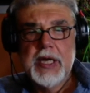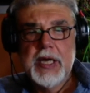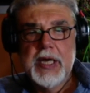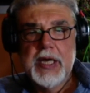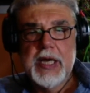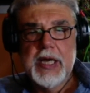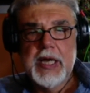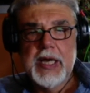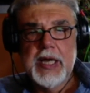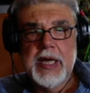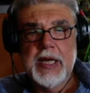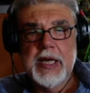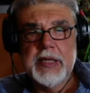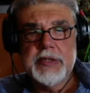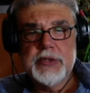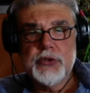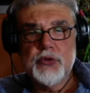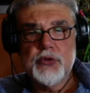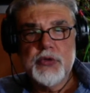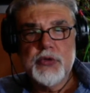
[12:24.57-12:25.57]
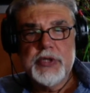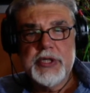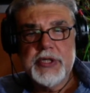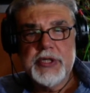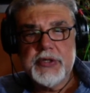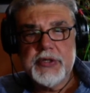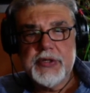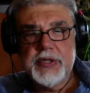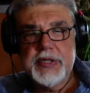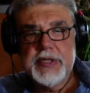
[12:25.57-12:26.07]
and to
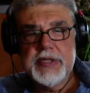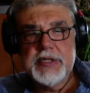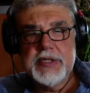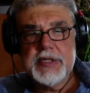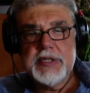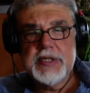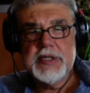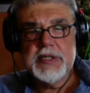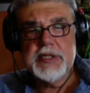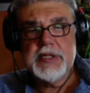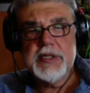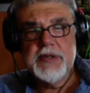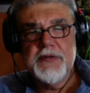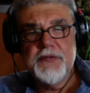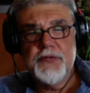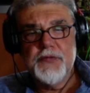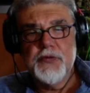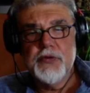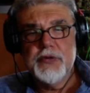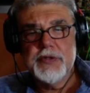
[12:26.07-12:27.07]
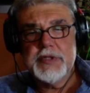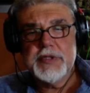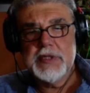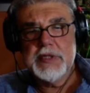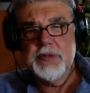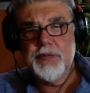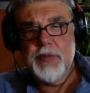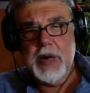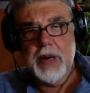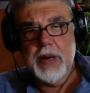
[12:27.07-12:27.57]
increase his influence and
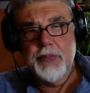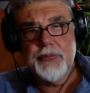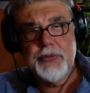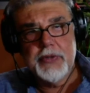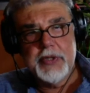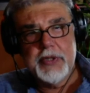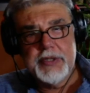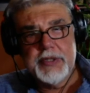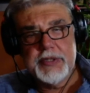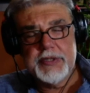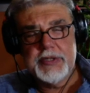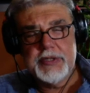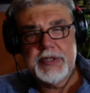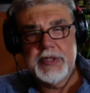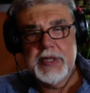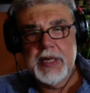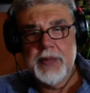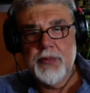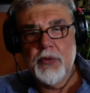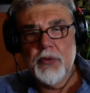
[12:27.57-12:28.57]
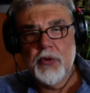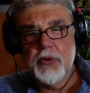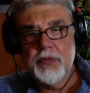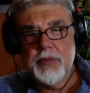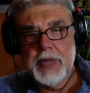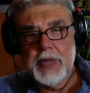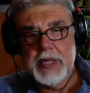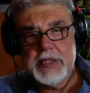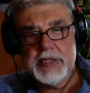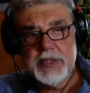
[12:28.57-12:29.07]
popularity among
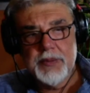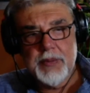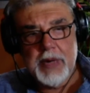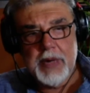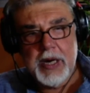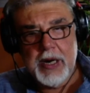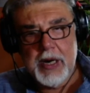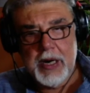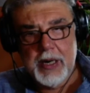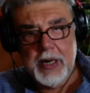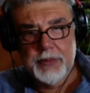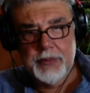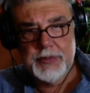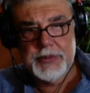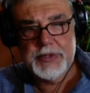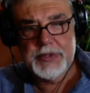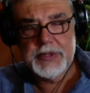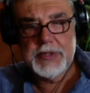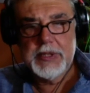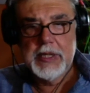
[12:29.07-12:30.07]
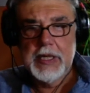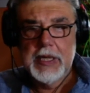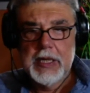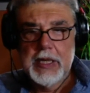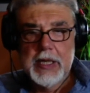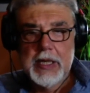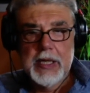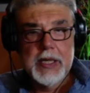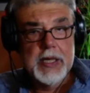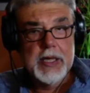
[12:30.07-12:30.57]
Muslim Arabs.
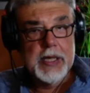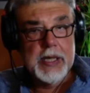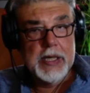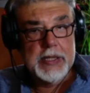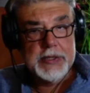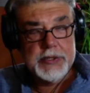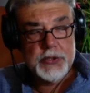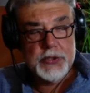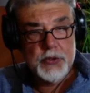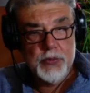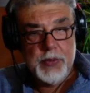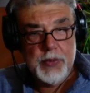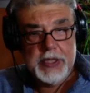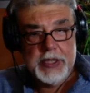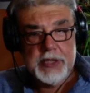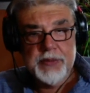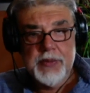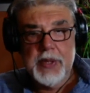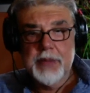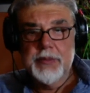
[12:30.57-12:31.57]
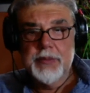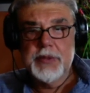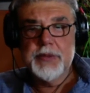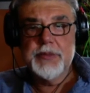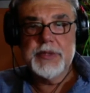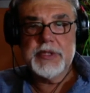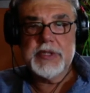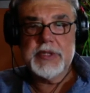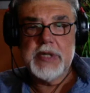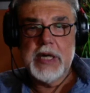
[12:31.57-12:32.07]
As you might remember,
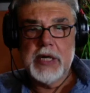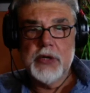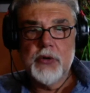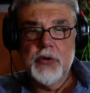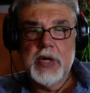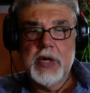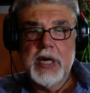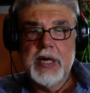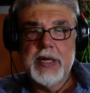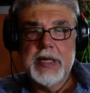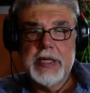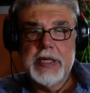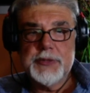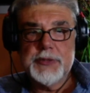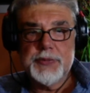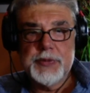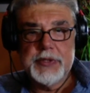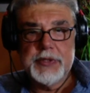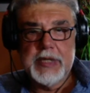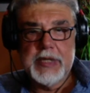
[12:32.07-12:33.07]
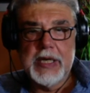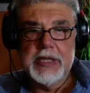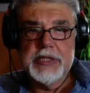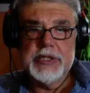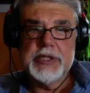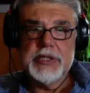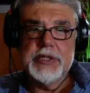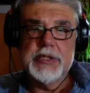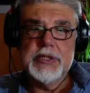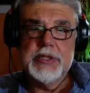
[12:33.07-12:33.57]
Mr. Erdogan has
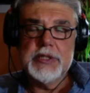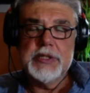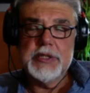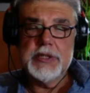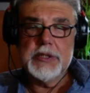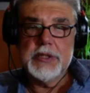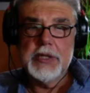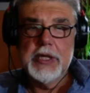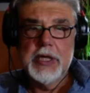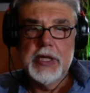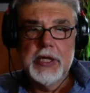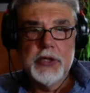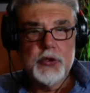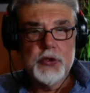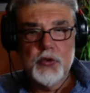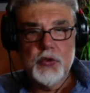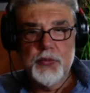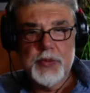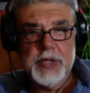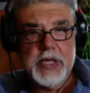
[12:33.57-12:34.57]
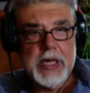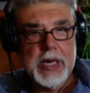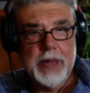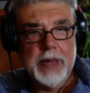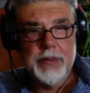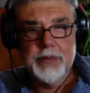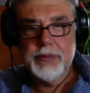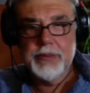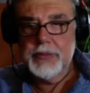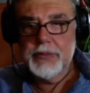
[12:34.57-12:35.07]
pretensions to
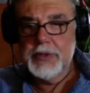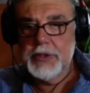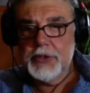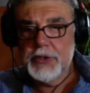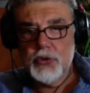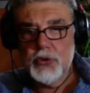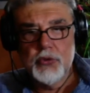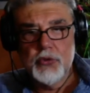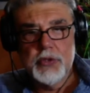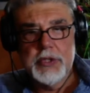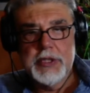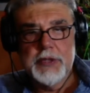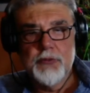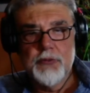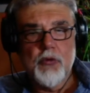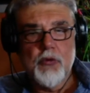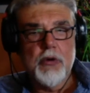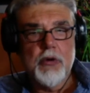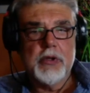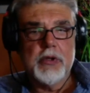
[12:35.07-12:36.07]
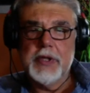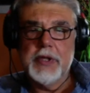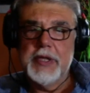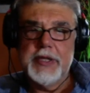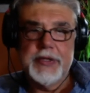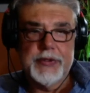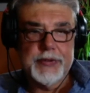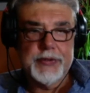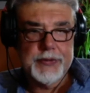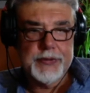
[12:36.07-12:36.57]
become the Sunni world
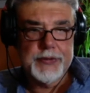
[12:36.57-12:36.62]
leader.